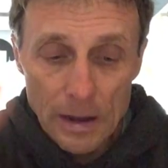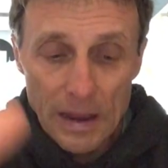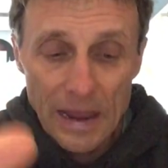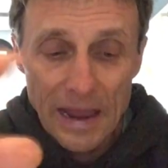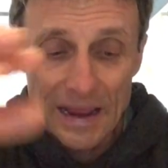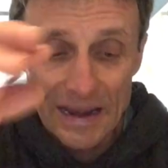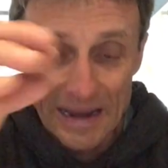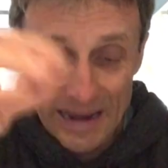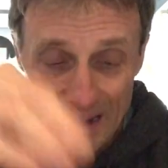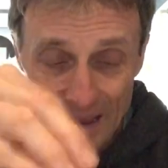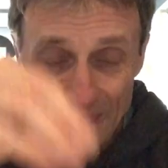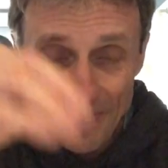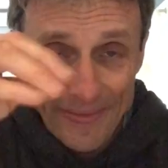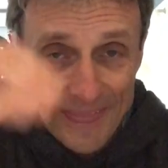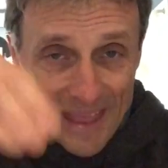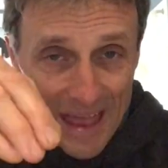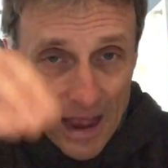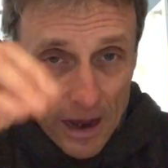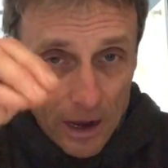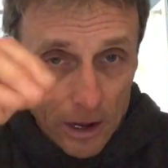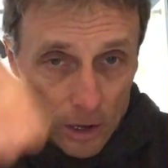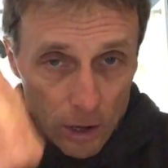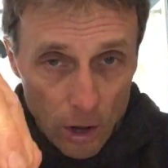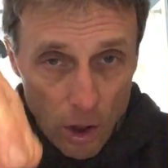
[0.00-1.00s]
And in
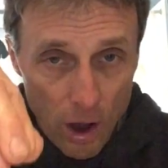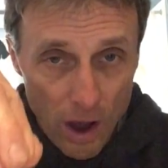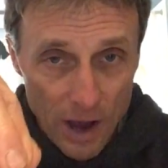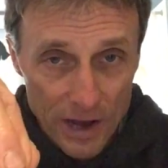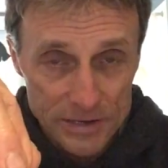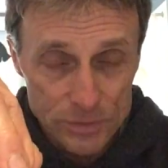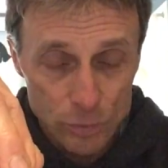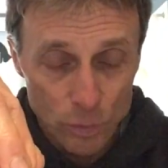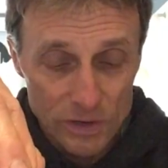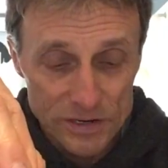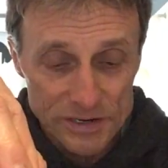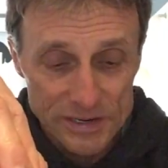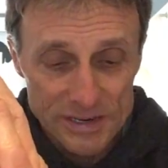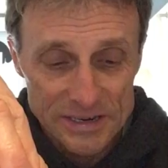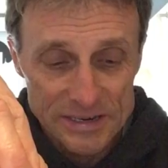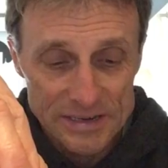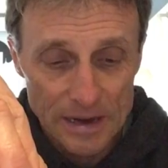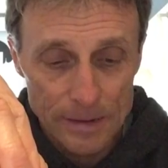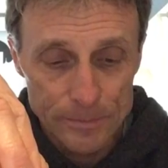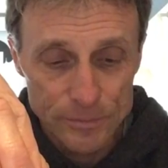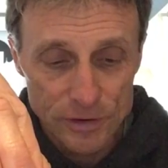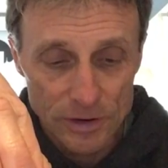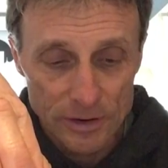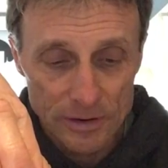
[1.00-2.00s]
that clause, what's the
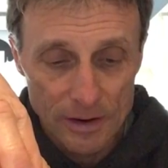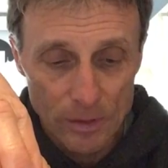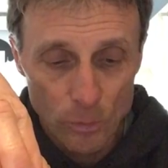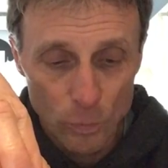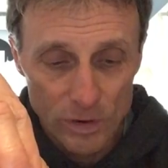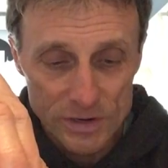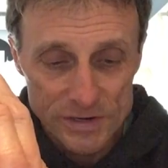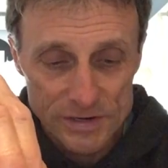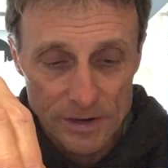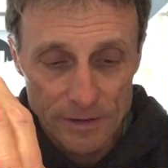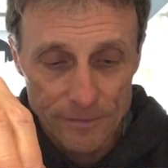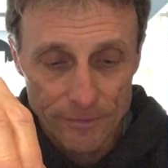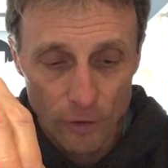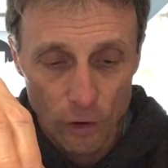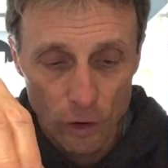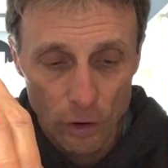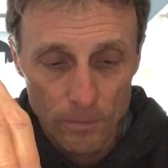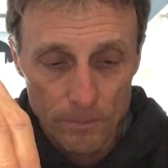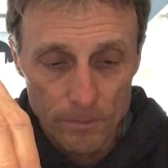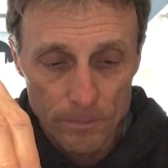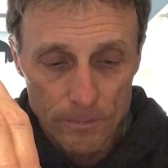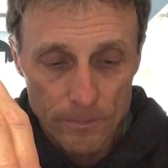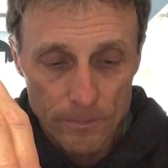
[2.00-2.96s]
subject and what's the verb?